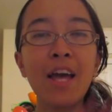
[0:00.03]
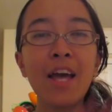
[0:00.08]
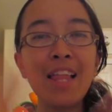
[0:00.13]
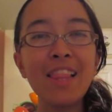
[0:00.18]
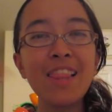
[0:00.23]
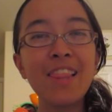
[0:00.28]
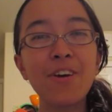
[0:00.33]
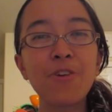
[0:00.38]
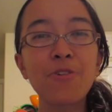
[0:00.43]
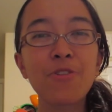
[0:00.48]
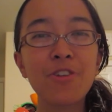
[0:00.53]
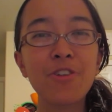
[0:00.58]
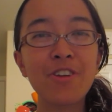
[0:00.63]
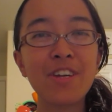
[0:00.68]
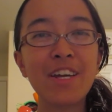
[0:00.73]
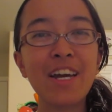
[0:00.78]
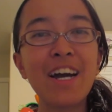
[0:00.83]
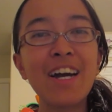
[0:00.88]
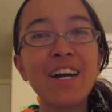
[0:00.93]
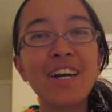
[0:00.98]
Hello there
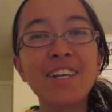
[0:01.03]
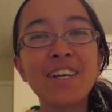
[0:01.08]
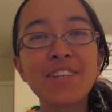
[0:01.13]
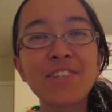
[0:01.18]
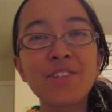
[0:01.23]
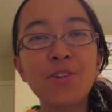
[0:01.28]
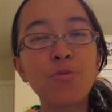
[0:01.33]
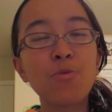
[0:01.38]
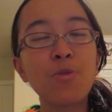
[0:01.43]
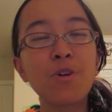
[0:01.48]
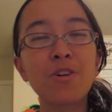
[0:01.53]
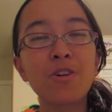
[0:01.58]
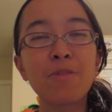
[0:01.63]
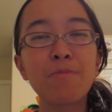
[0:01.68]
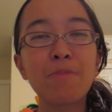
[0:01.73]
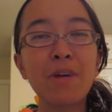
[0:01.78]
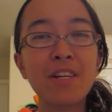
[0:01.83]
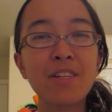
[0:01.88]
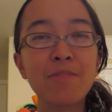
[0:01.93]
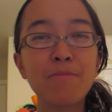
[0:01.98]
guys, welcome
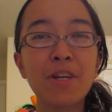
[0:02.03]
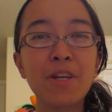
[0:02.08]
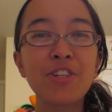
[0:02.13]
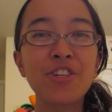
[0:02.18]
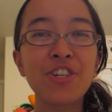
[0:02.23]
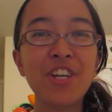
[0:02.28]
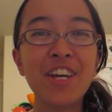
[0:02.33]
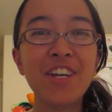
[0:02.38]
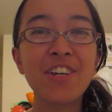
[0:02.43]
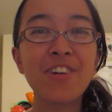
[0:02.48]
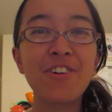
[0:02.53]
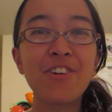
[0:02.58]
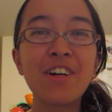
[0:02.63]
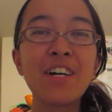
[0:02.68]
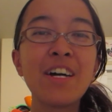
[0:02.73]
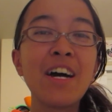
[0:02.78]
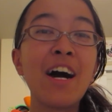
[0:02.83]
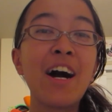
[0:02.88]
back to my channel.